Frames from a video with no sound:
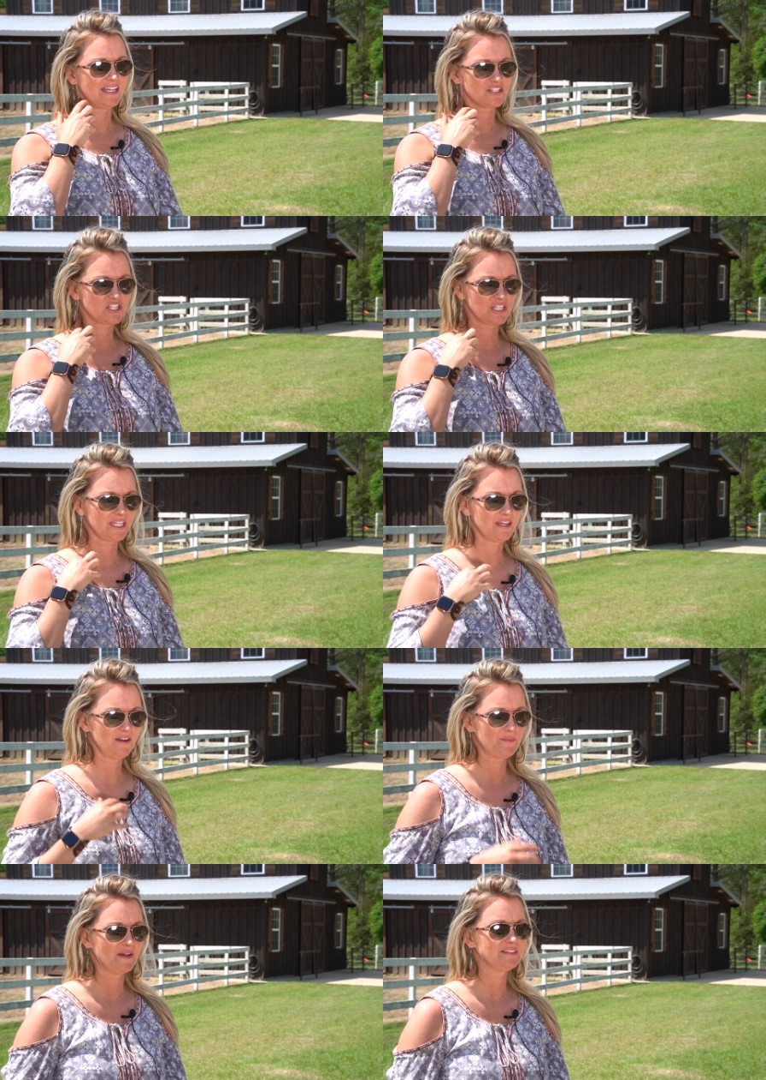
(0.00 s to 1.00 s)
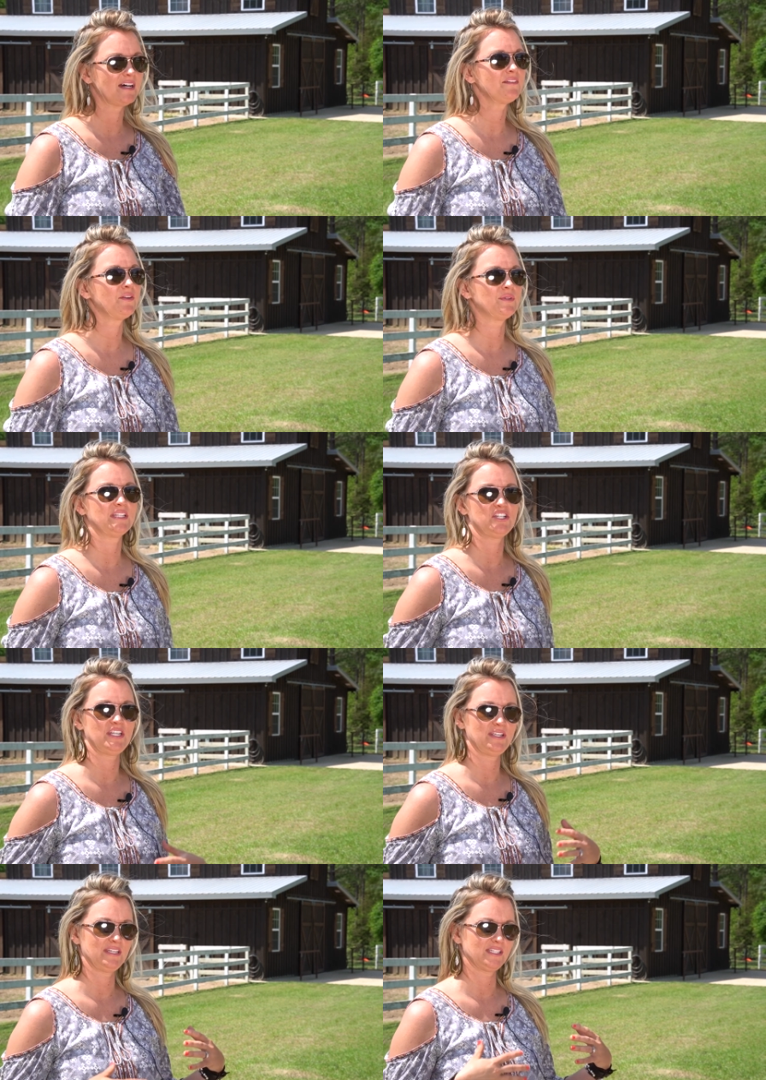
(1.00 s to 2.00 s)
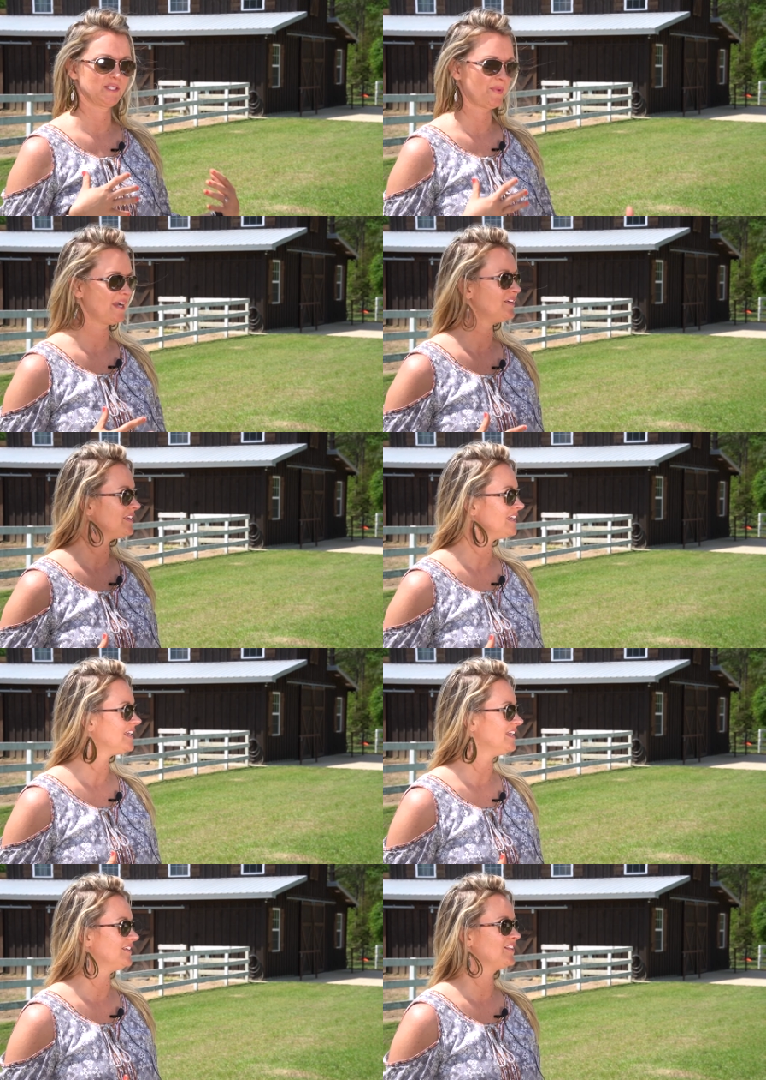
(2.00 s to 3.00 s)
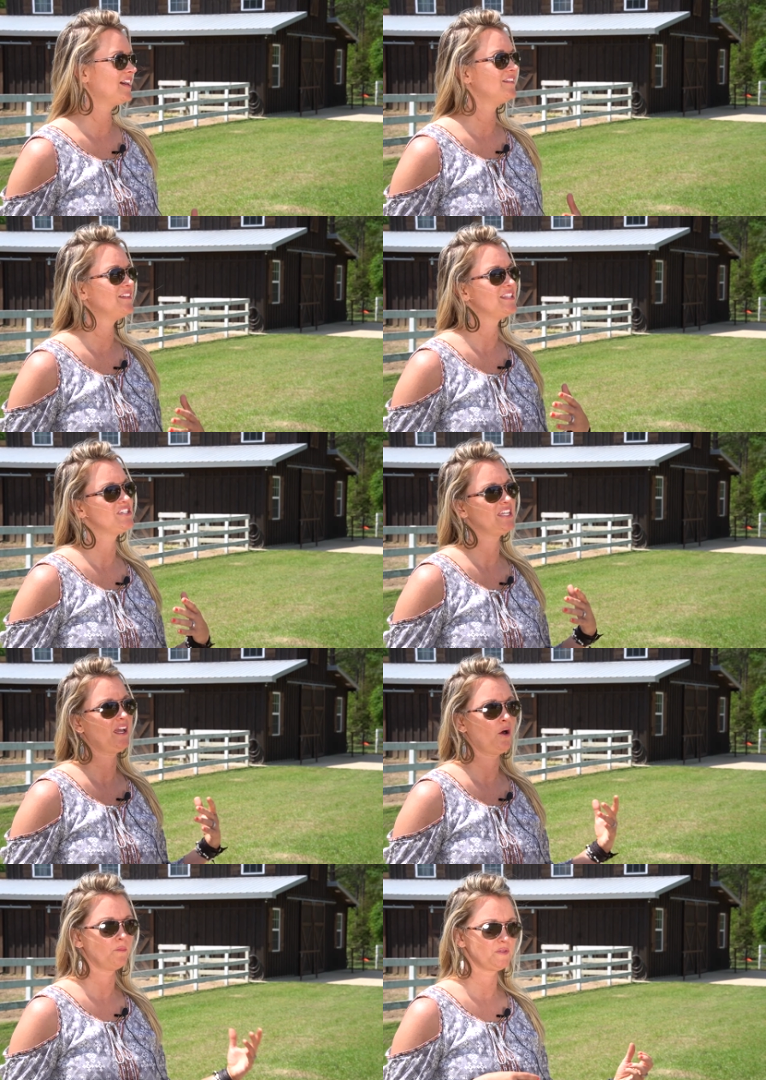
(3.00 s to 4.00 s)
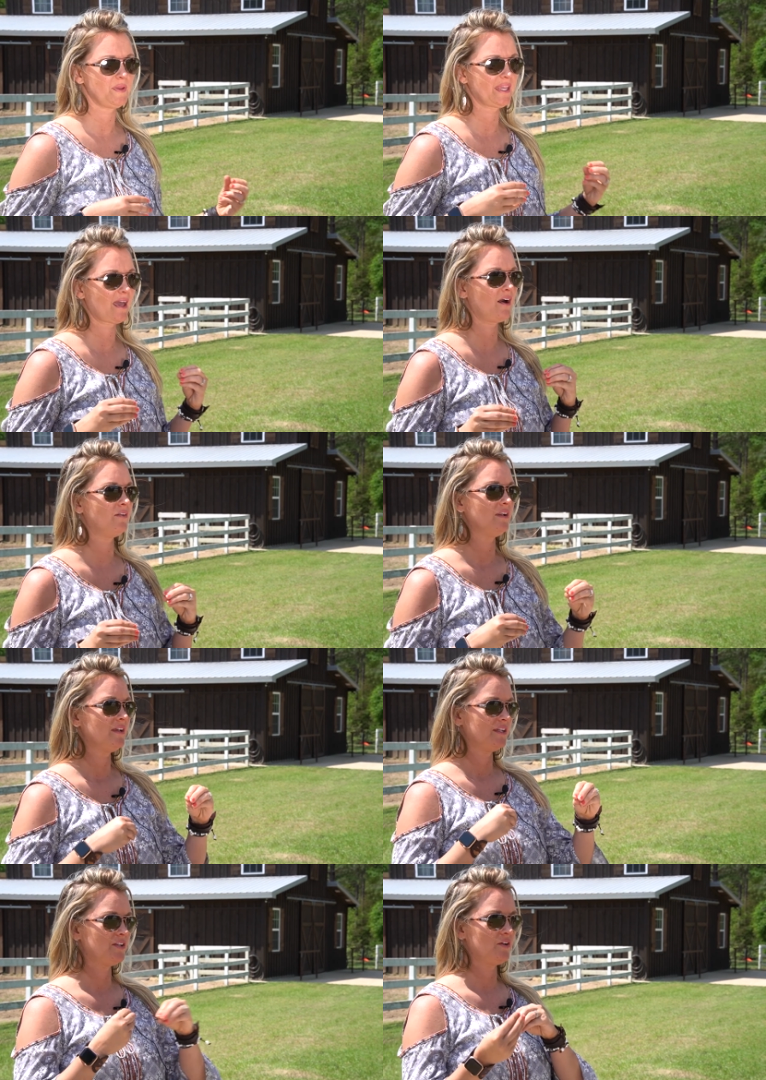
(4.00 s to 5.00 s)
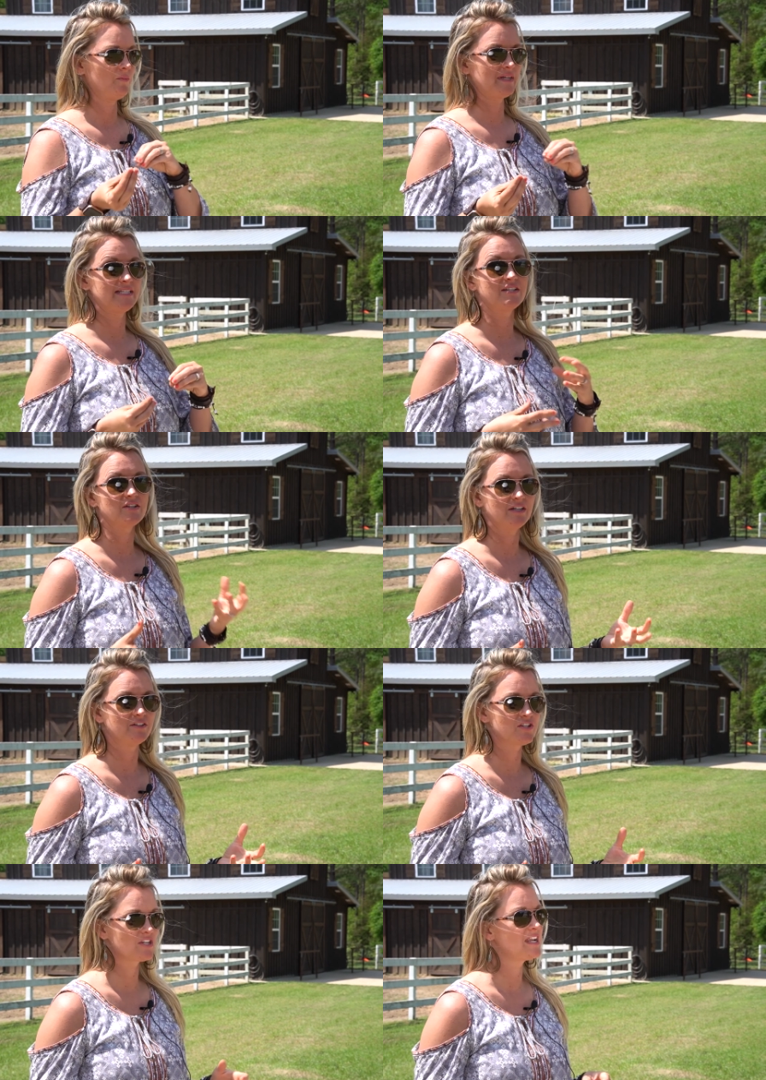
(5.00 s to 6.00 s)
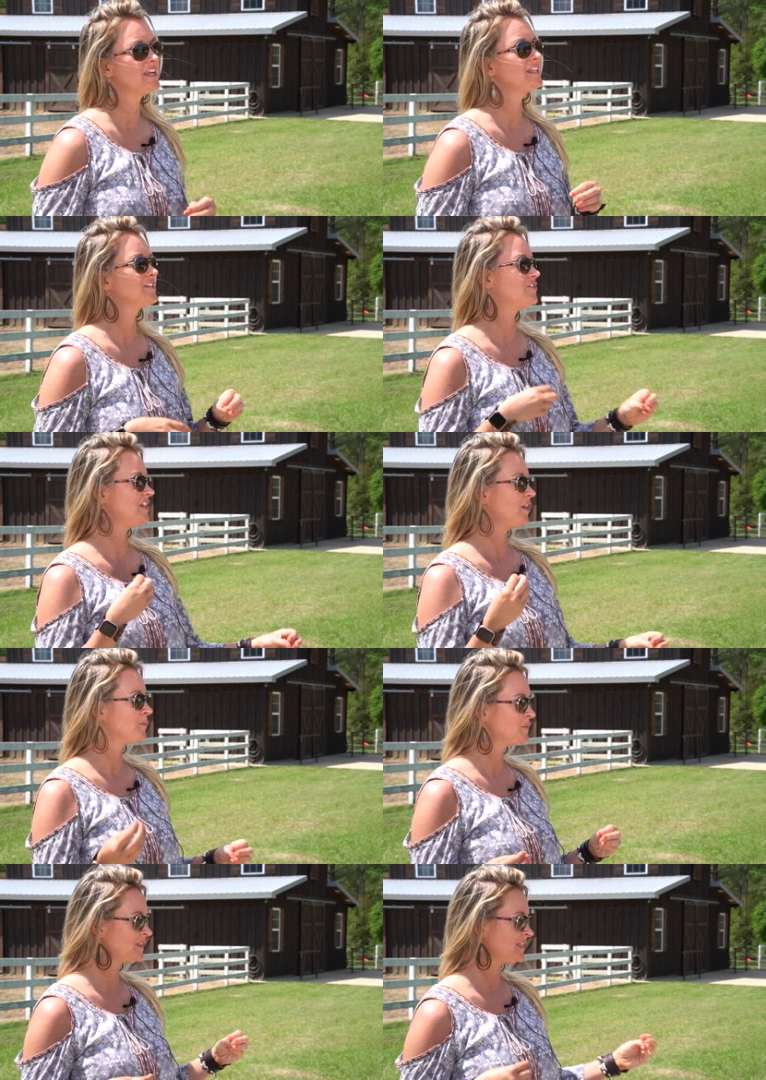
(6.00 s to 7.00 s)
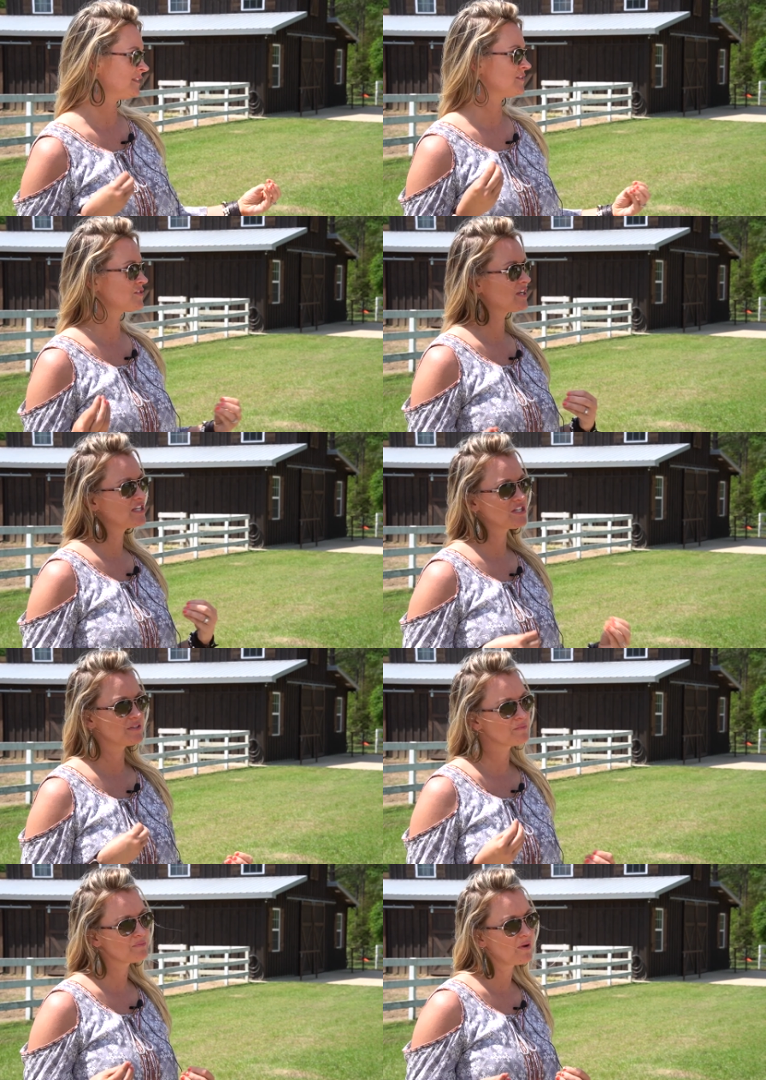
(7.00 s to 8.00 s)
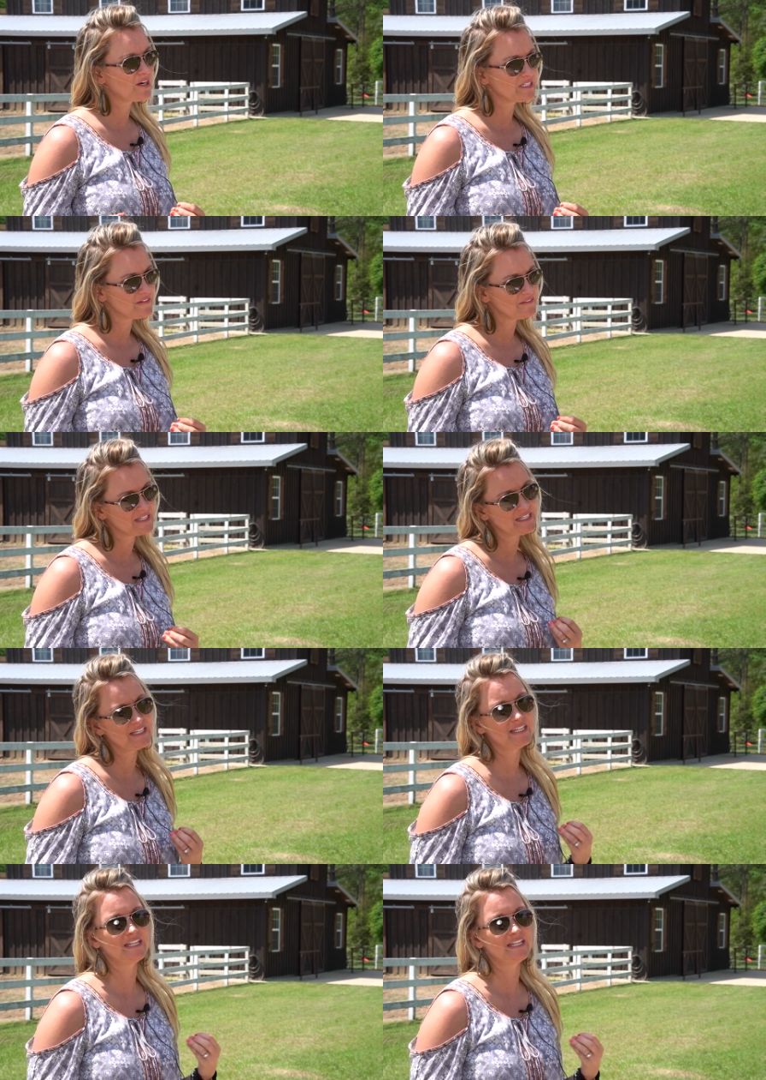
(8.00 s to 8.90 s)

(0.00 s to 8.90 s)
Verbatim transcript: And she, um, a lot of it was that she inspired it, and a lot of it that she helped pick out. You know, my sister illustrated it, so she helped with the illustration part of it.